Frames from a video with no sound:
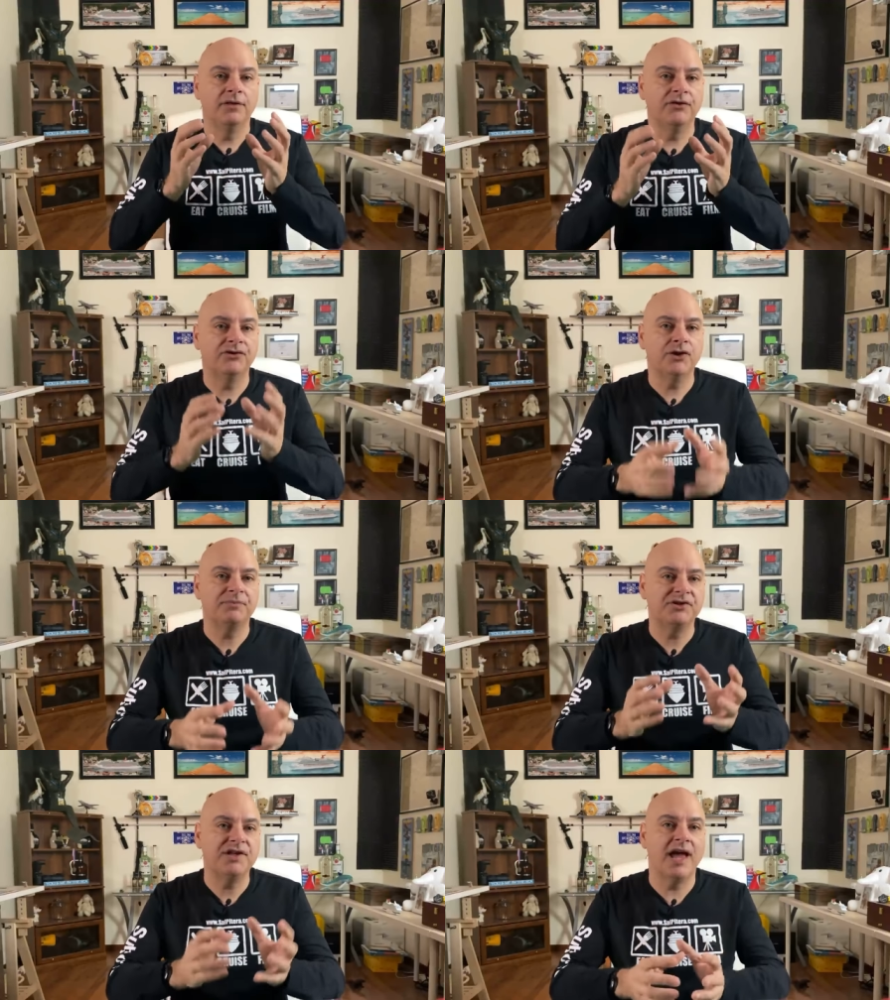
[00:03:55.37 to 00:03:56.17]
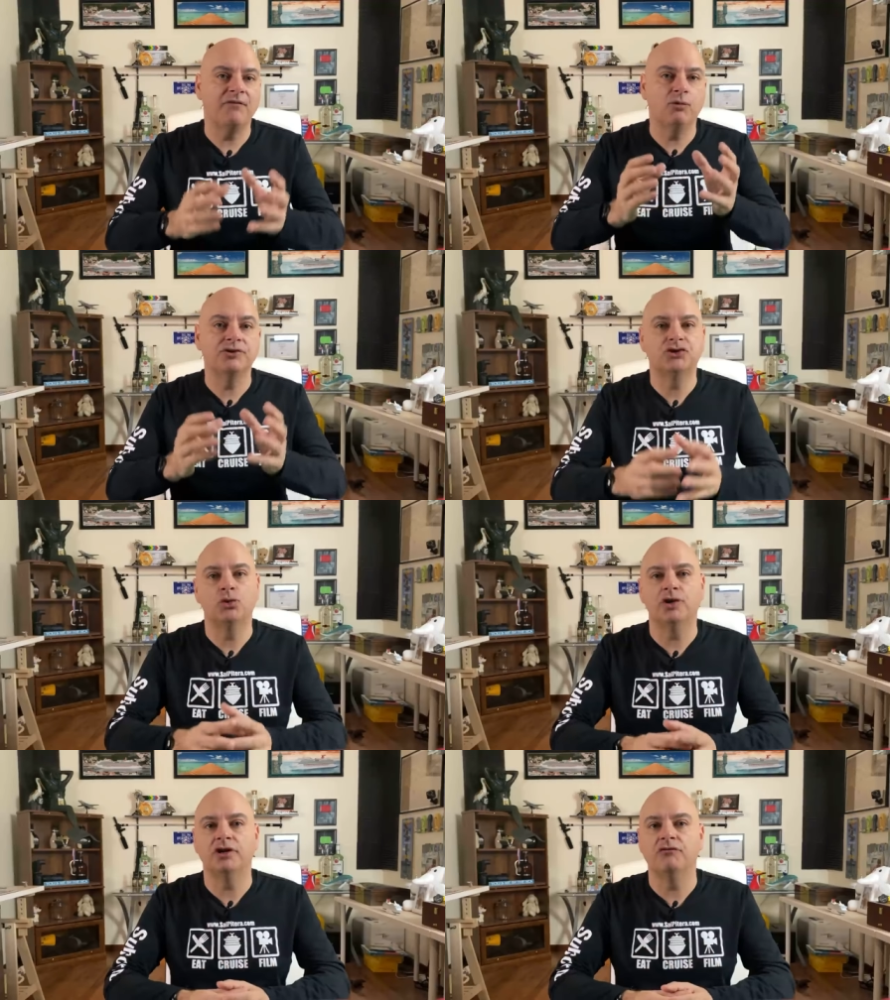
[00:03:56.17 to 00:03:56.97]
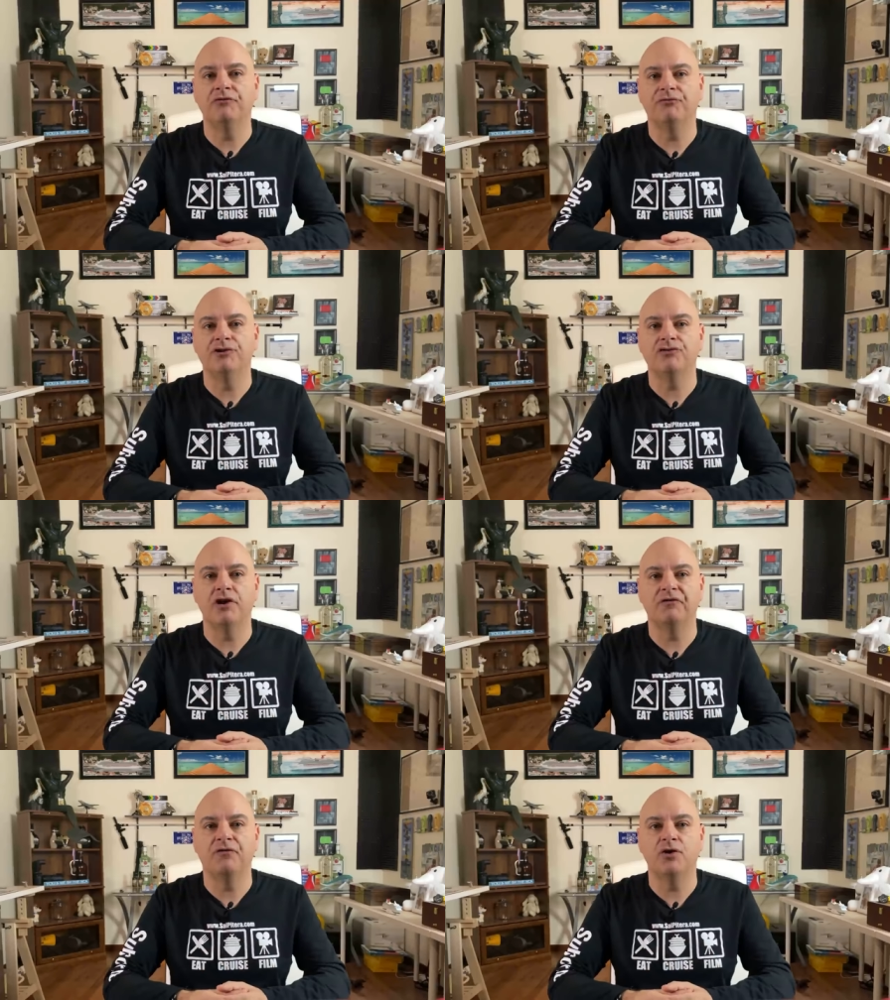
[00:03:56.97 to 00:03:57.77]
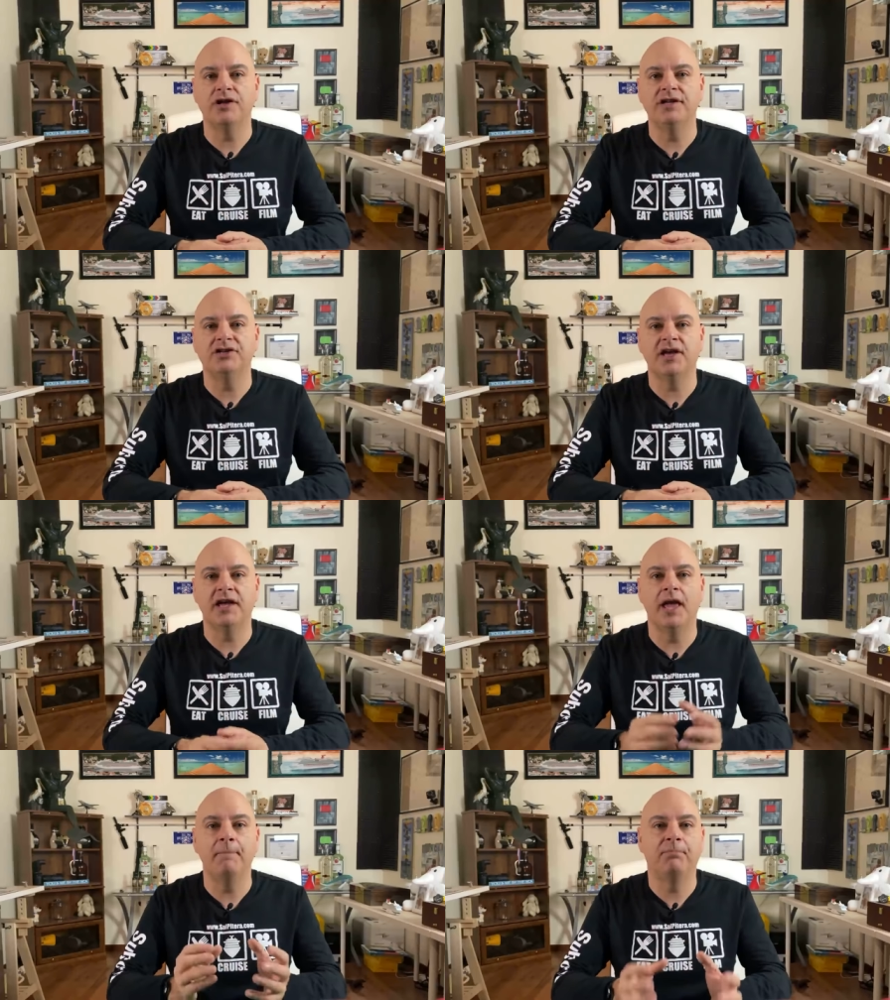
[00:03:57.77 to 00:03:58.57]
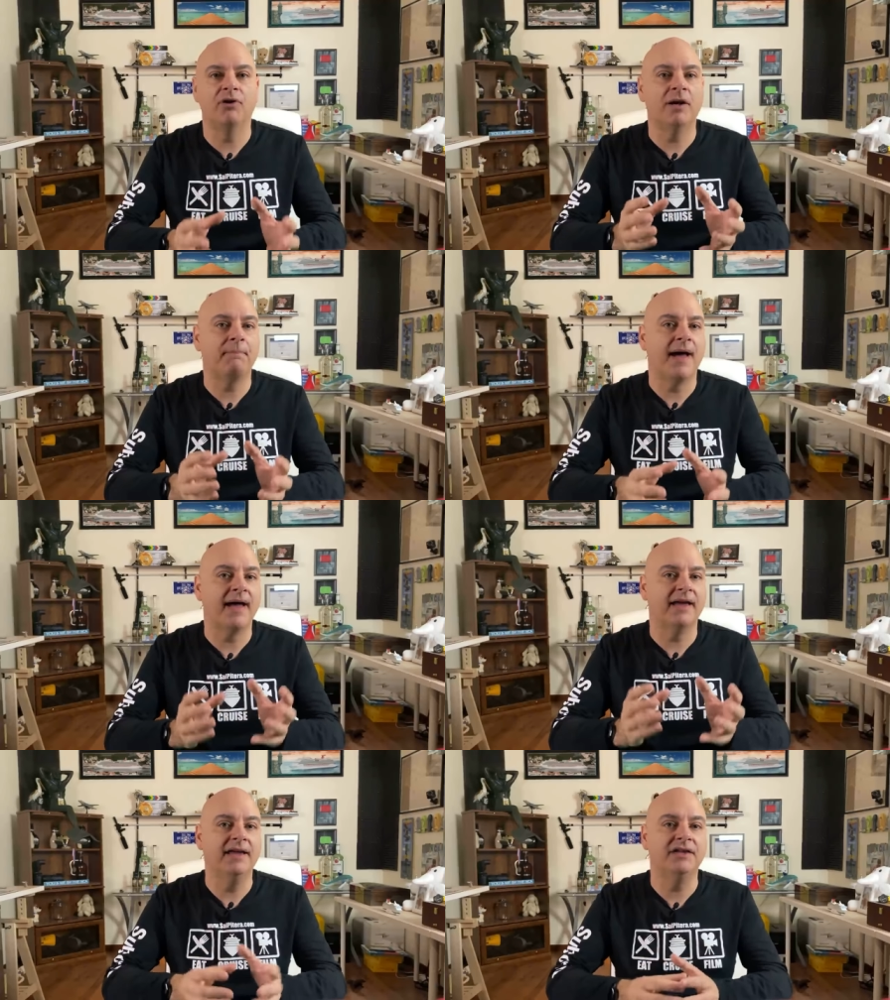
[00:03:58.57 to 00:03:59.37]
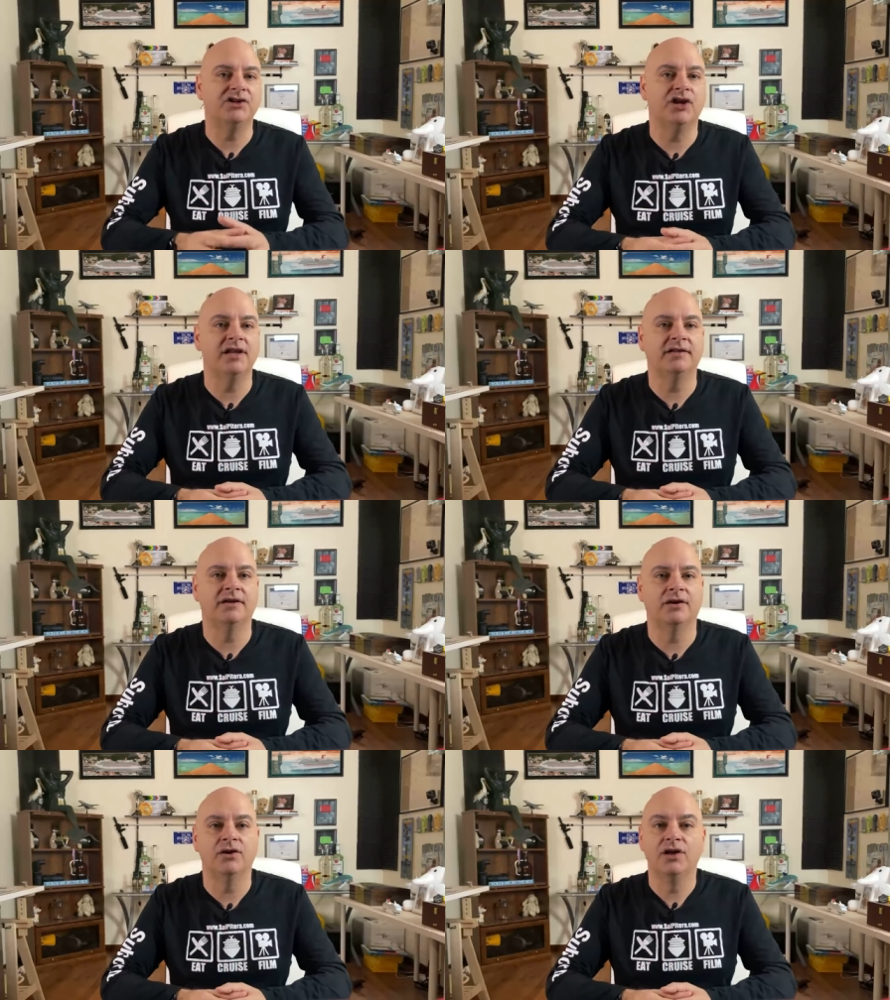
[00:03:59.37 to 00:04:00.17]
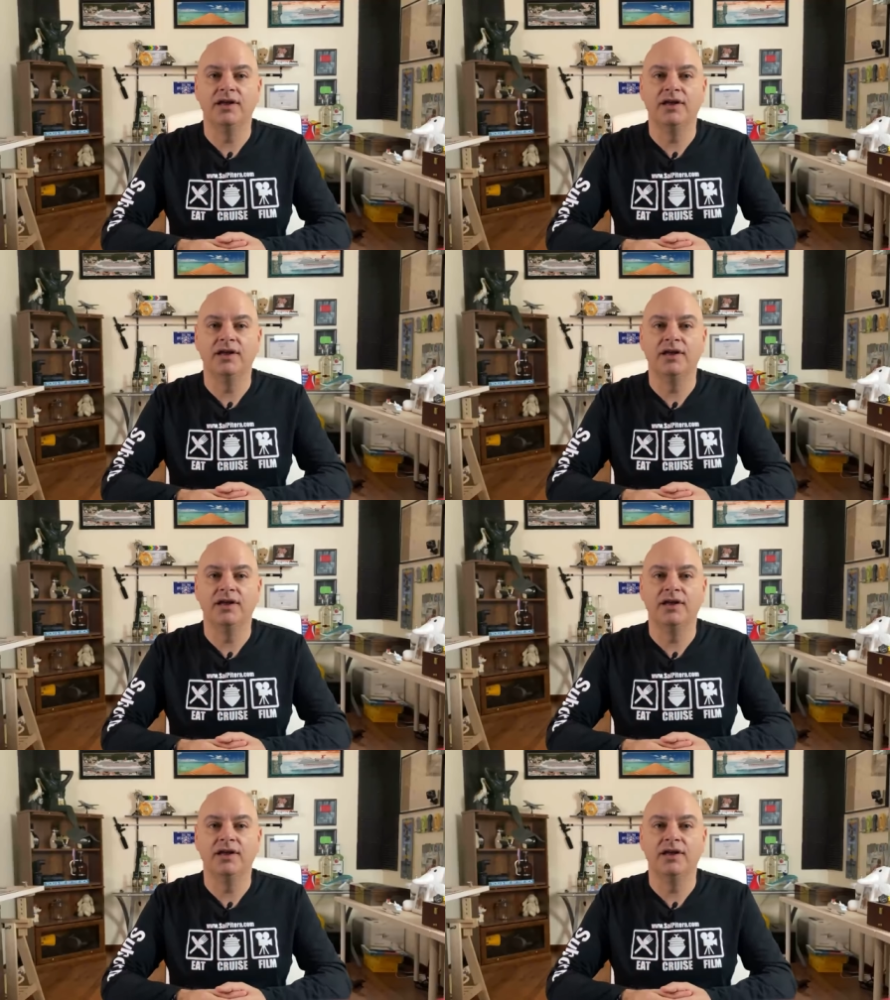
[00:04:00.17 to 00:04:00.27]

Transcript: The ship's staff will store it in a refrigerator for you each day and bring it back each night at dinner